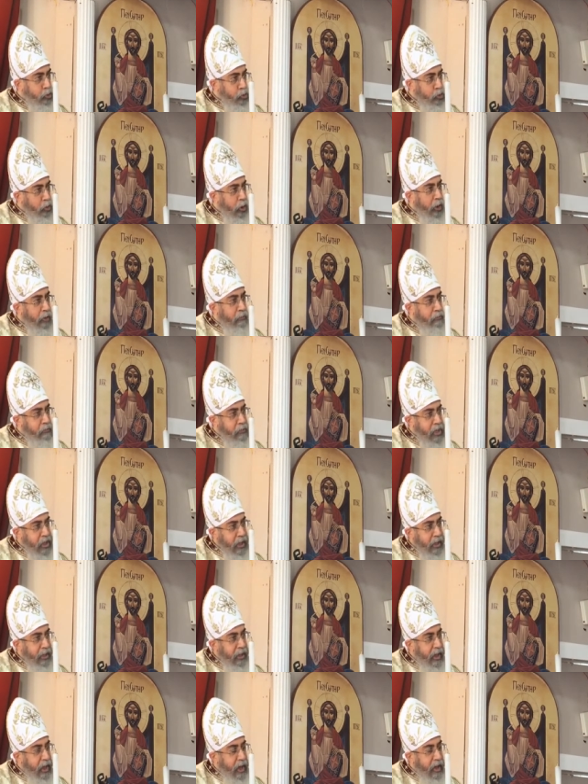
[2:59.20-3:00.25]
to
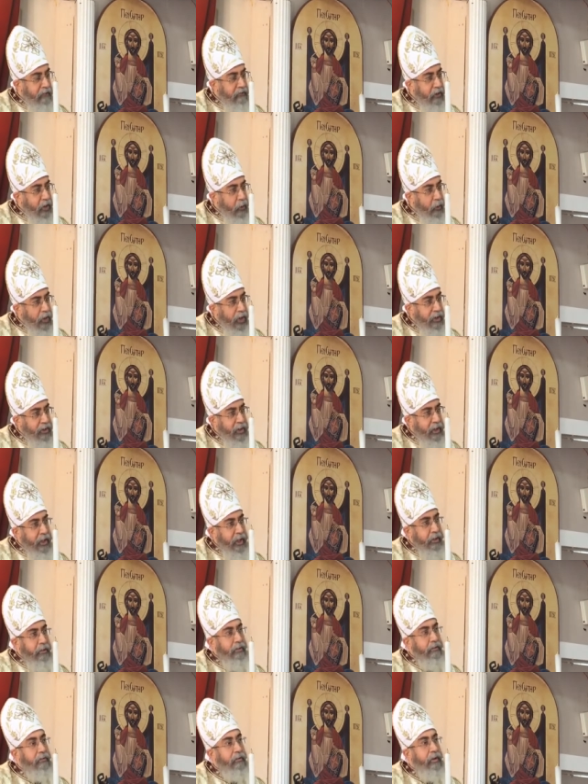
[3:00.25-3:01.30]
mean every word in
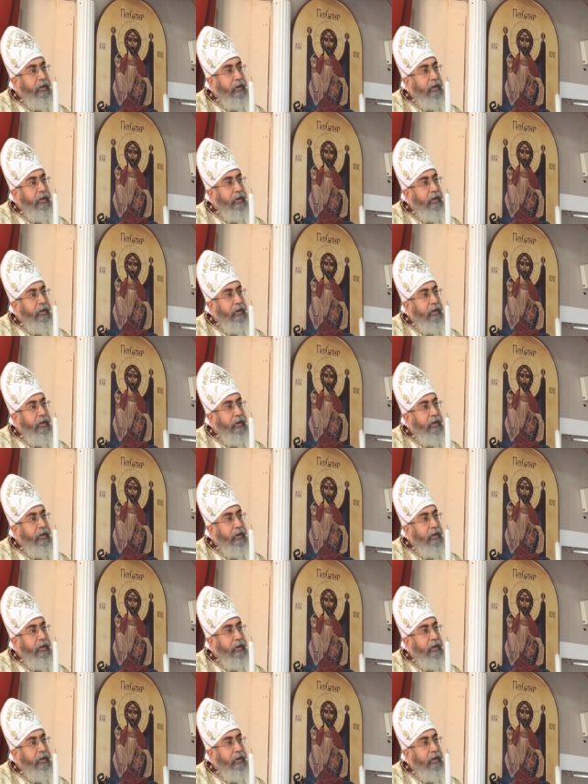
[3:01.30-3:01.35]
it.